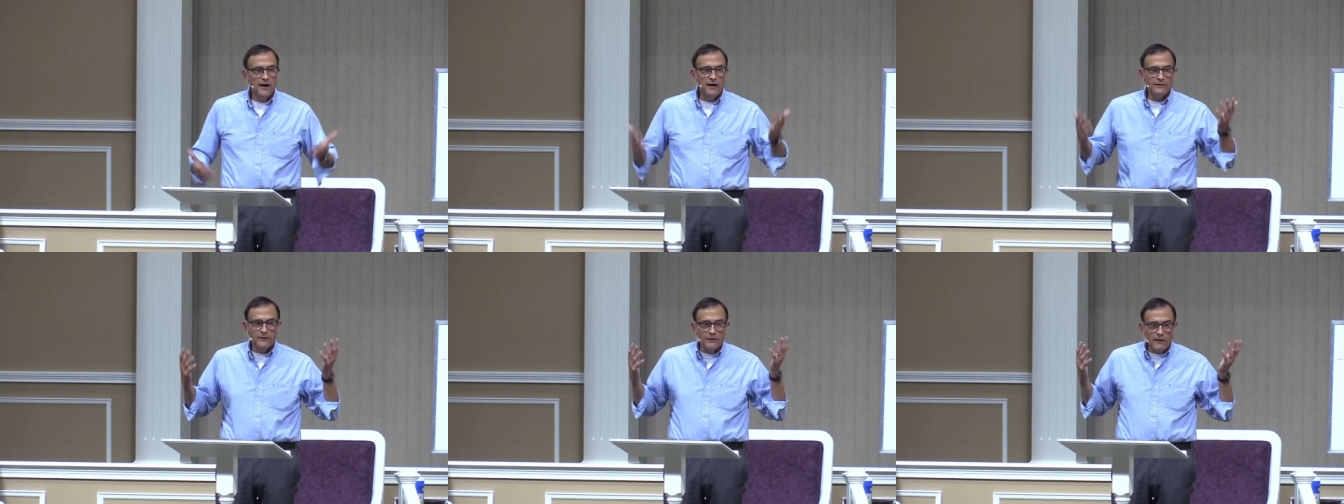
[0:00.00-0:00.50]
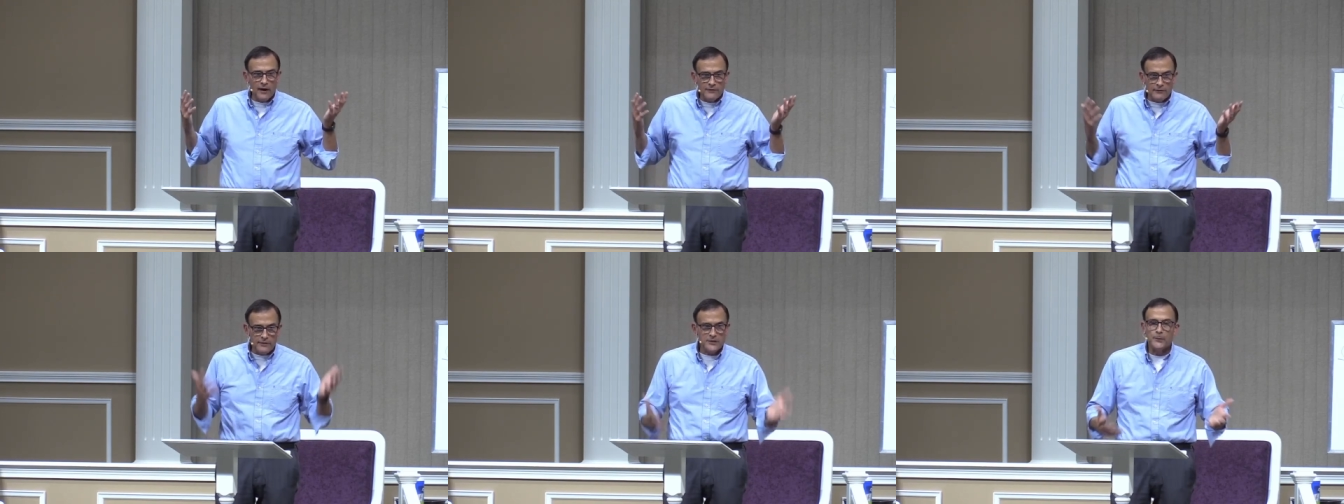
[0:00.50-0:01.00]
under,
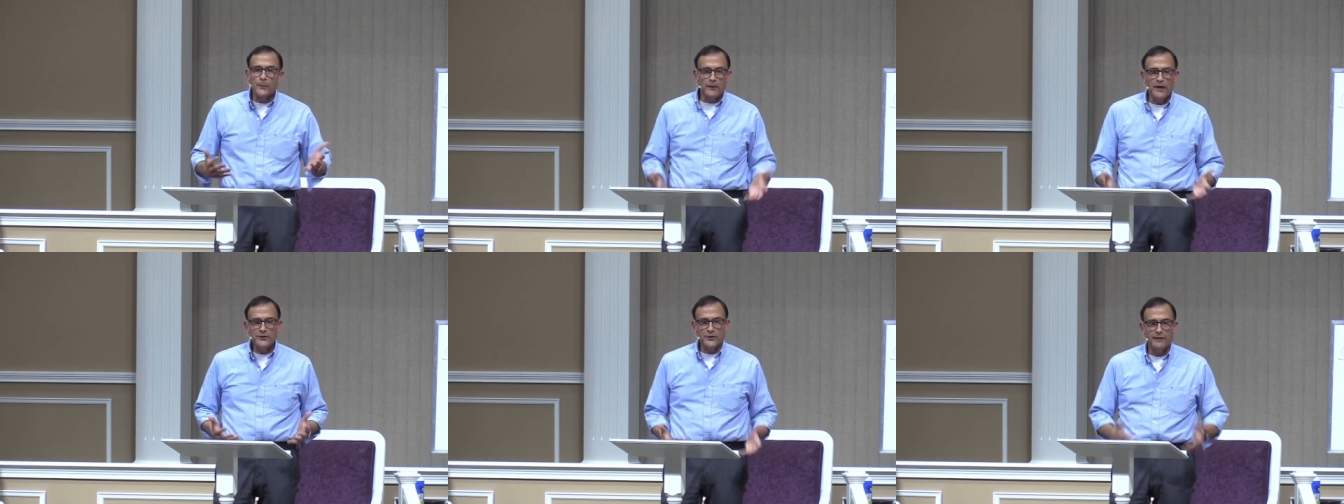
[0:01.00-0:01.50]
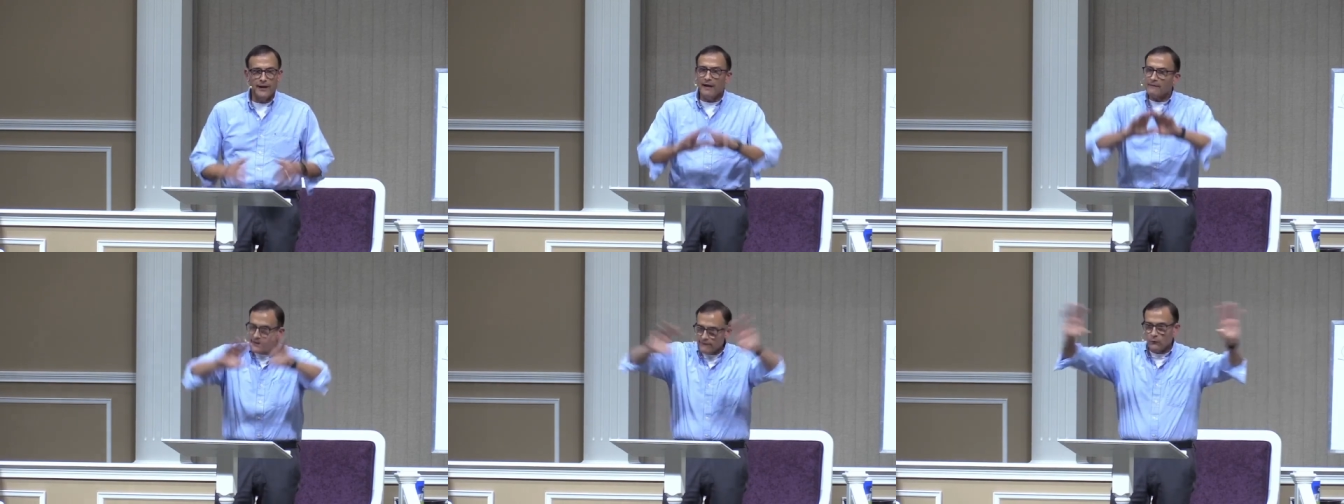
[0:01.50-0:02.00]
under inspiration. And
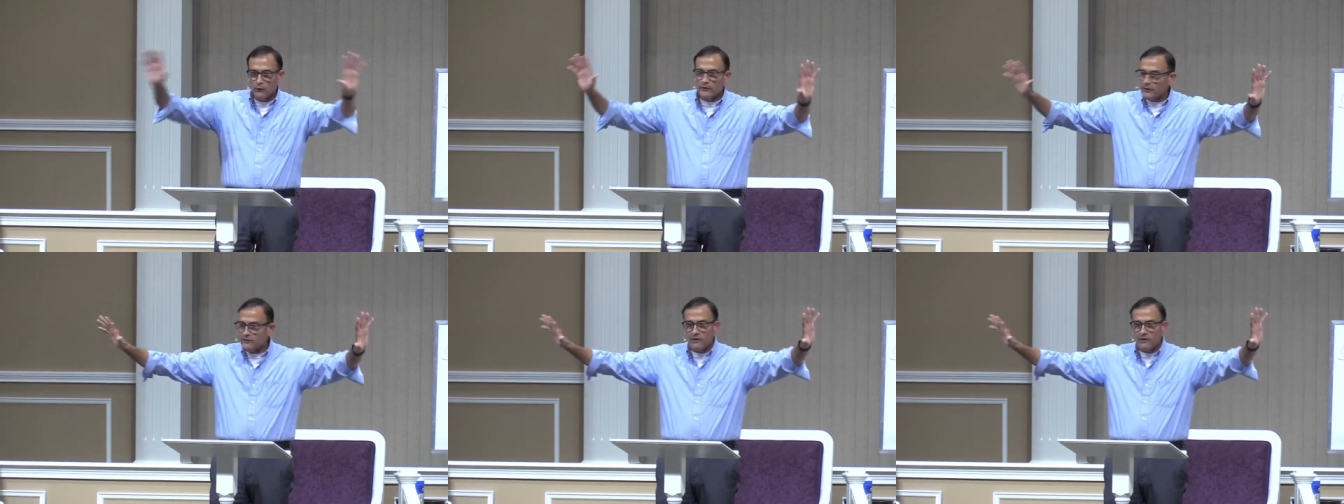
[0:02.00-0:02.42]
I'll get, we're going to